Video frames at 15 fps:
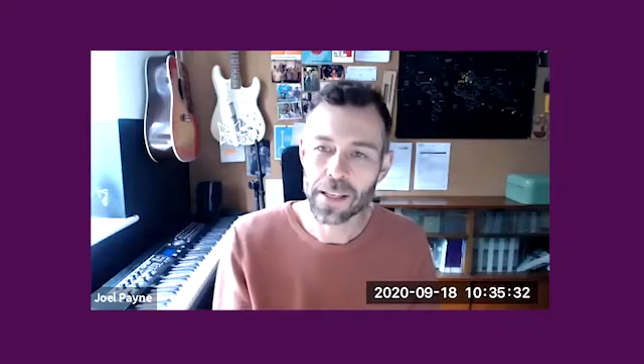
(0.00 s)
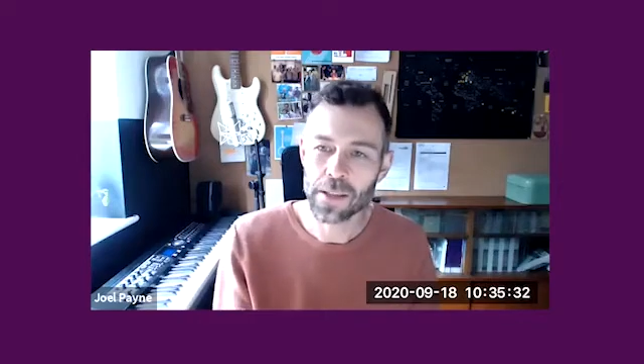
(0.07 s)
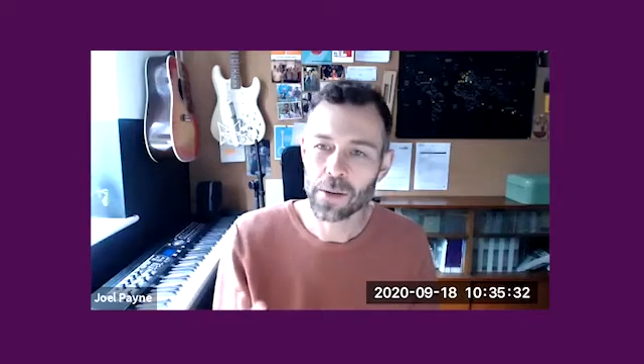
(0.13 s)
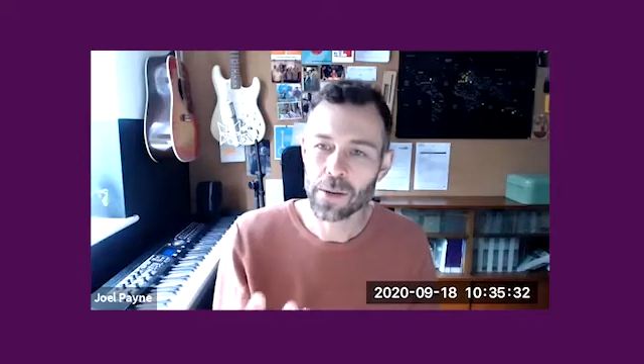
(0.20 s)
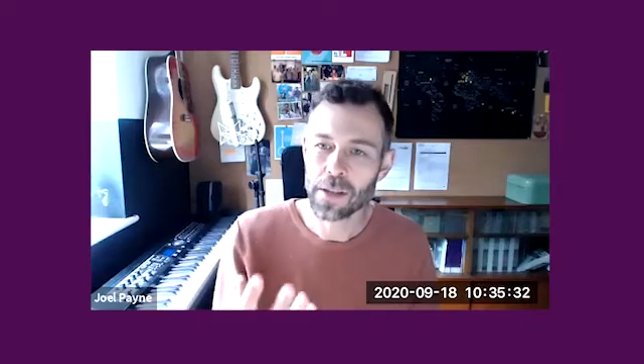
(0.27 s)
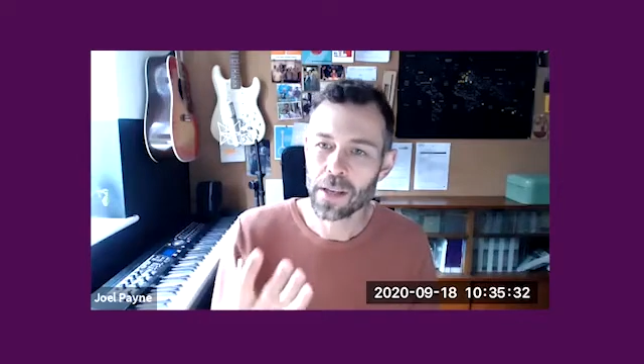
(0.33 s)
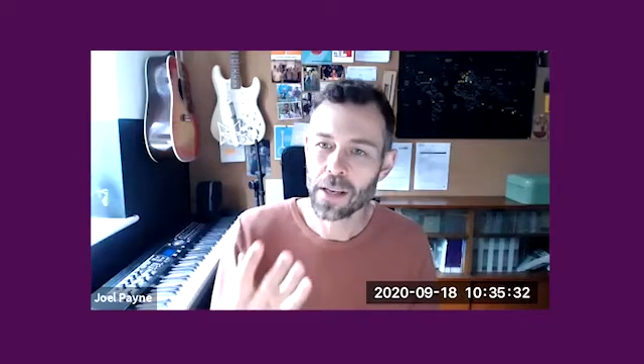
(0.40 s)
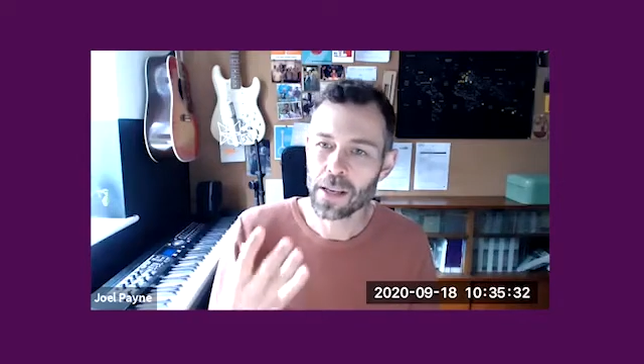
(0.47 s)
So
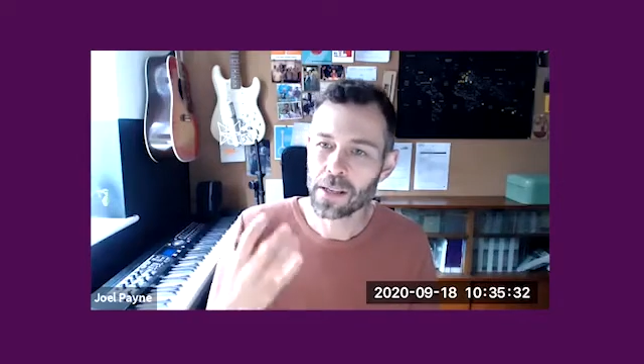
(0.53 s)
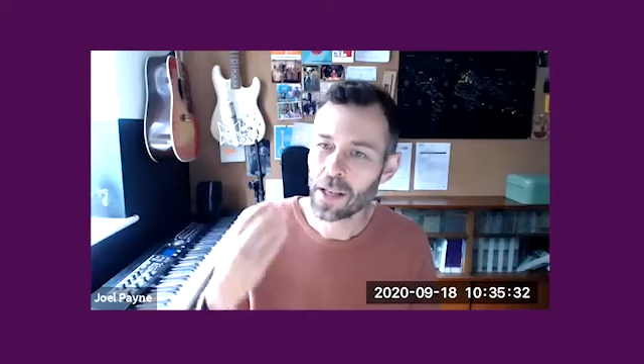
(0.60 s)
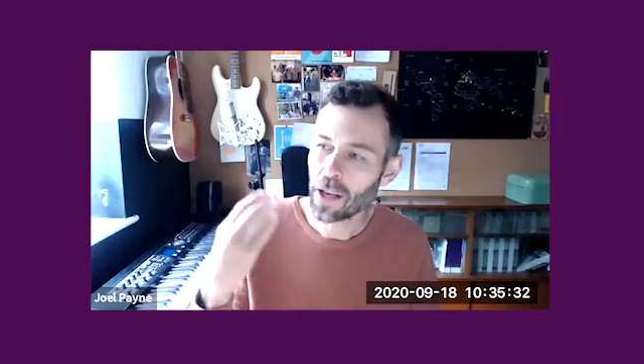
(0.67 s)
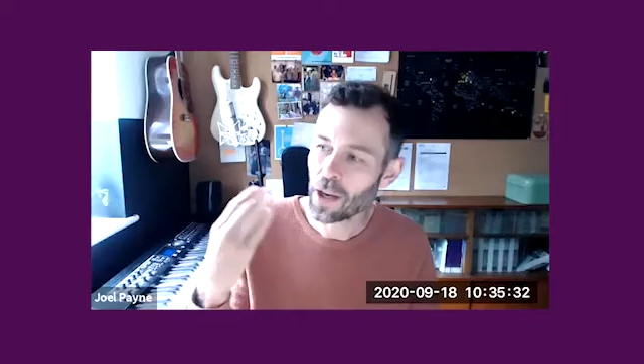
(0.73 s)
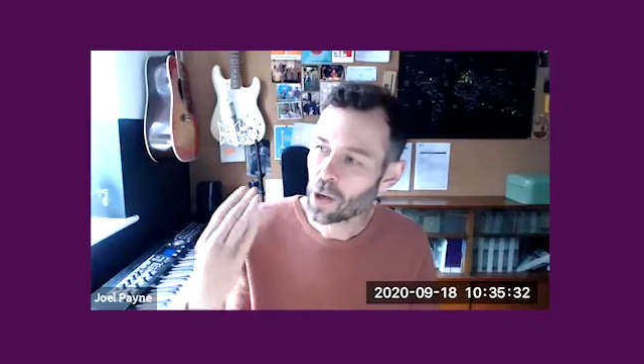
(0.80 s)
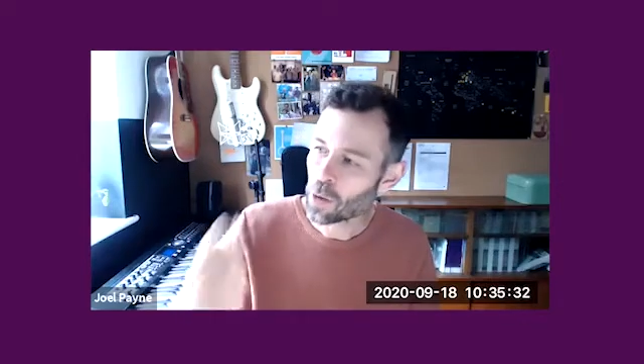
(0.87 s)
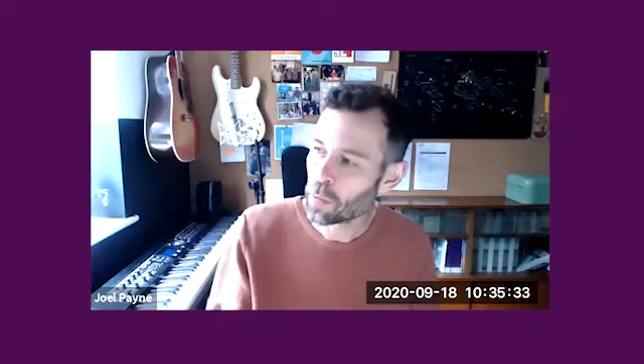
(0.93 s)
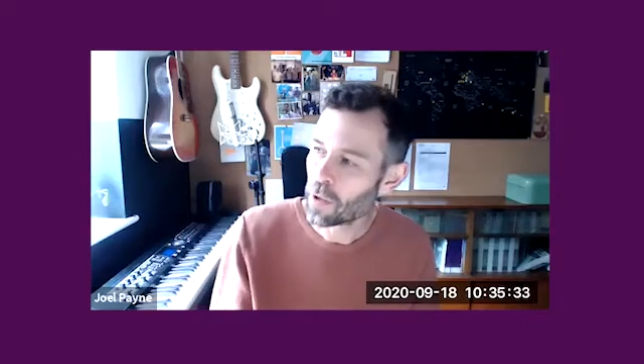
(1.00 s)
it's the
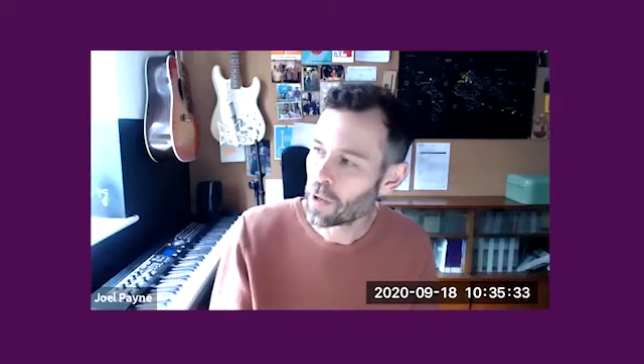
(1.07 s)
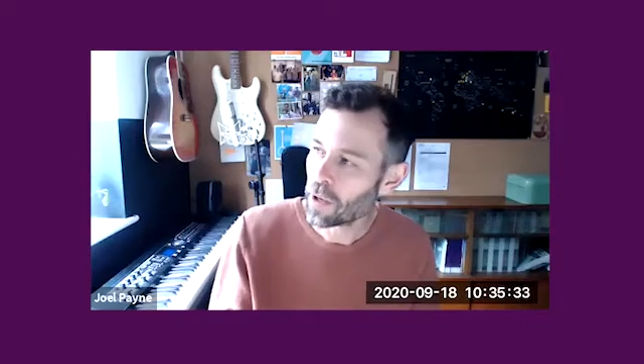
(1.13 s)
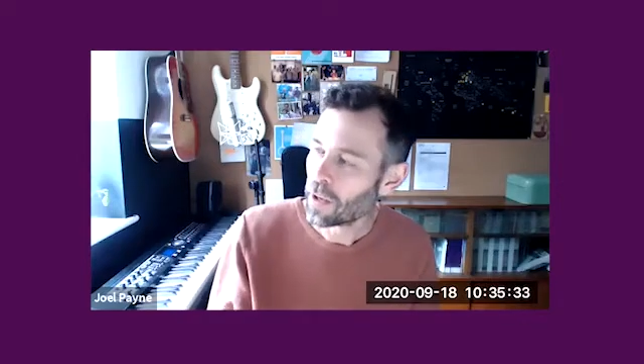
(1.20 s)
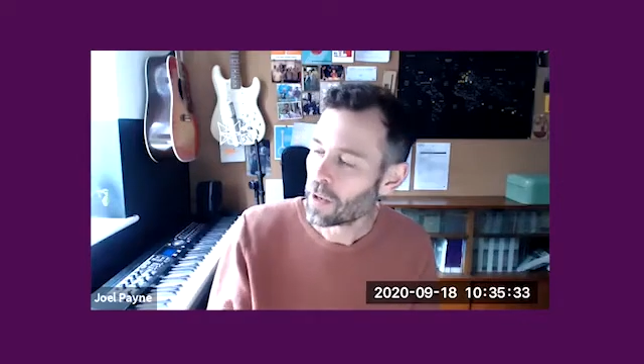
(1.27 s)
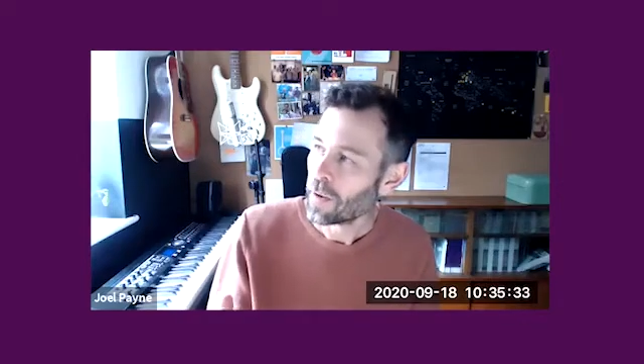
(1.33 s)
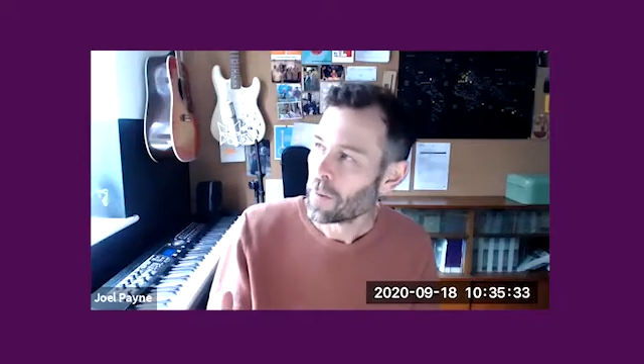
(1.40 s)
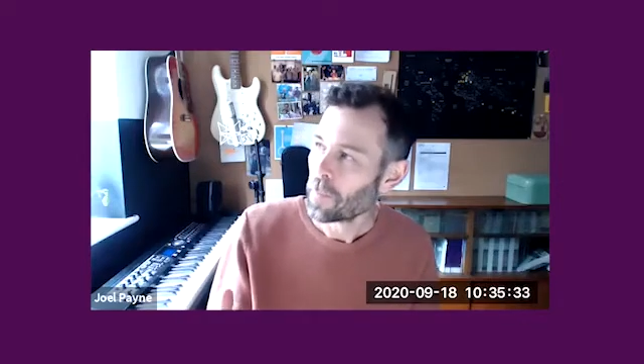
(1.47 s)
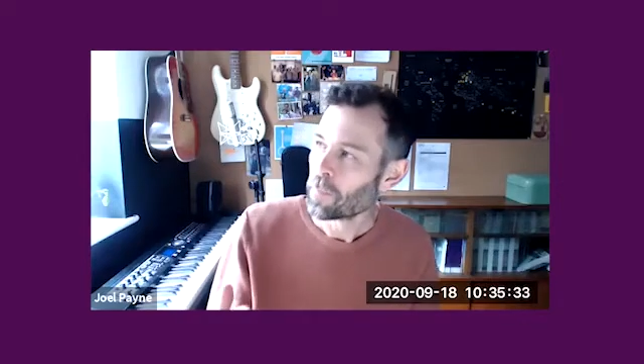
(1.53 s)
hope that
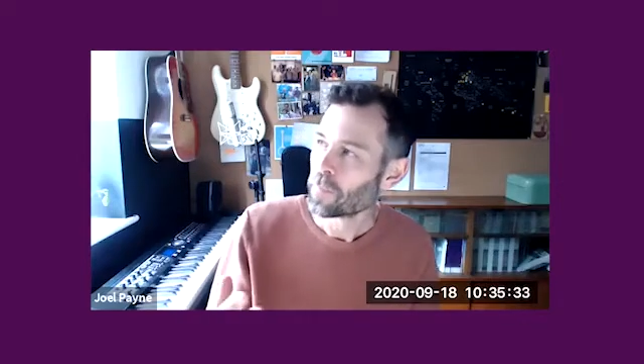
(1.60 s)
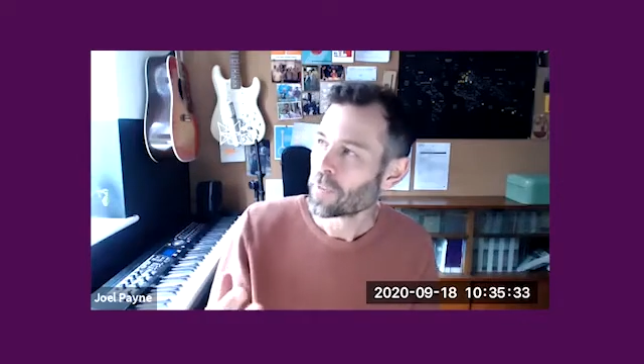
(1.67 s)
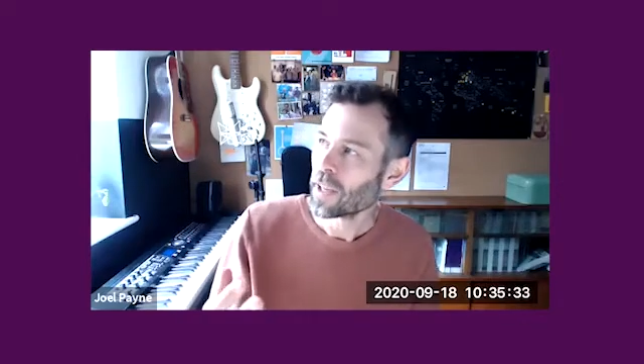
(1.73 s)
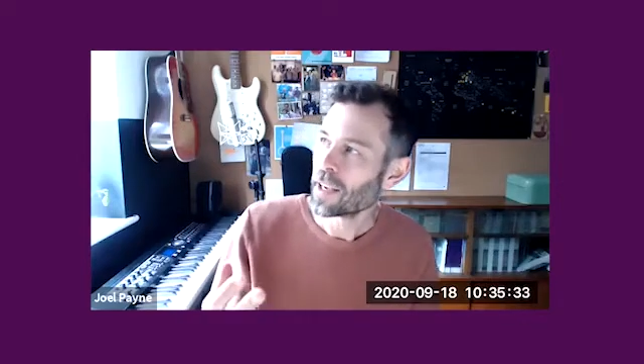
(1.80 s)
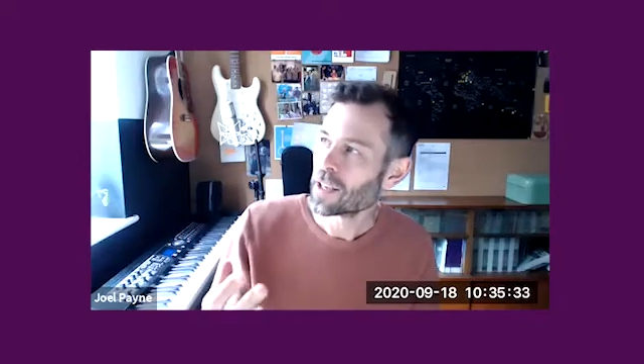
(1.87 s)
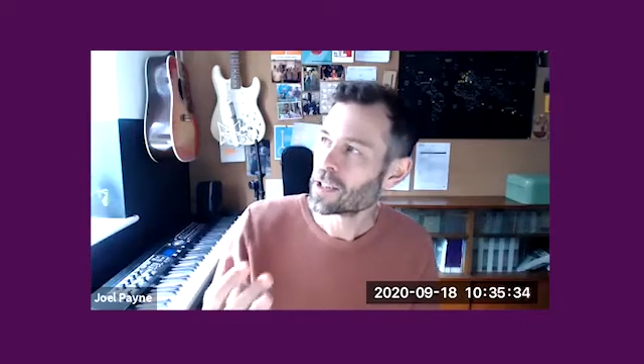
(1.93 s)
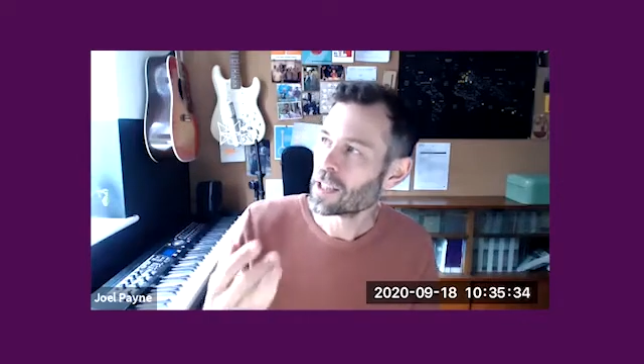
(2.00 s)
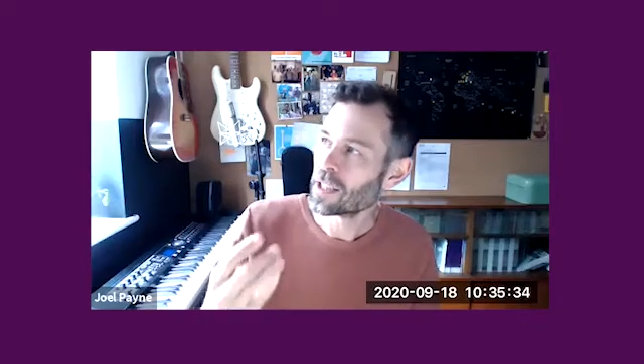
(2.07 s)

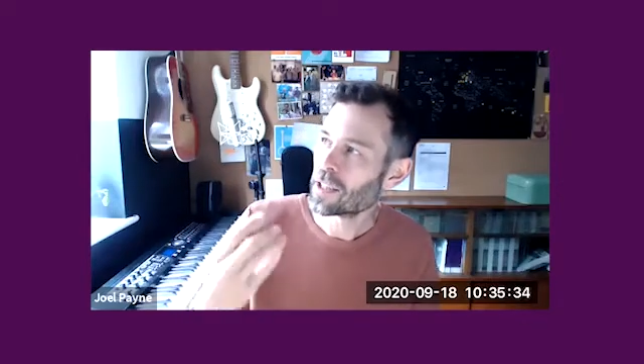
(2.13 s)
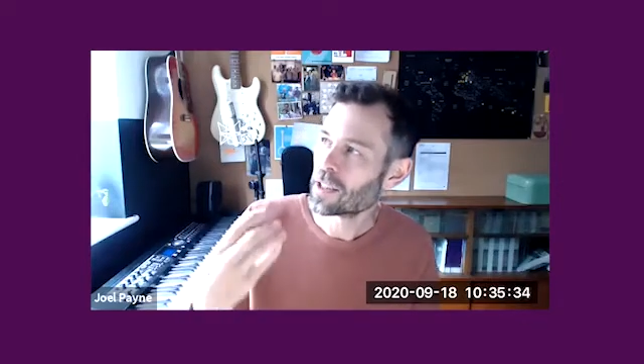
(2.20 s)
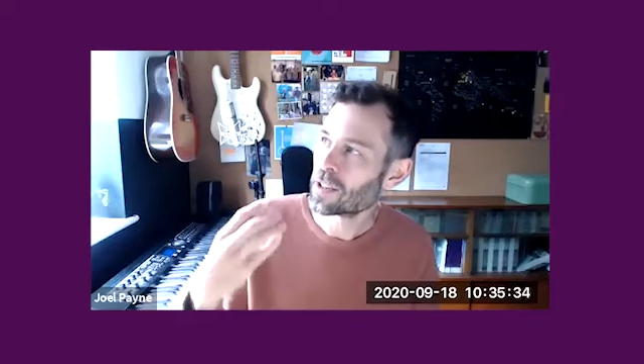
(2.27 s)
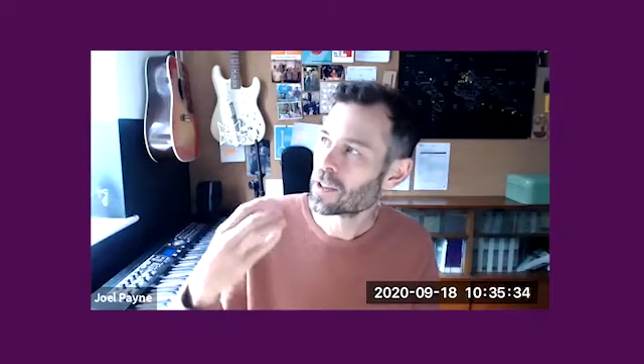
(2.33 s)
actually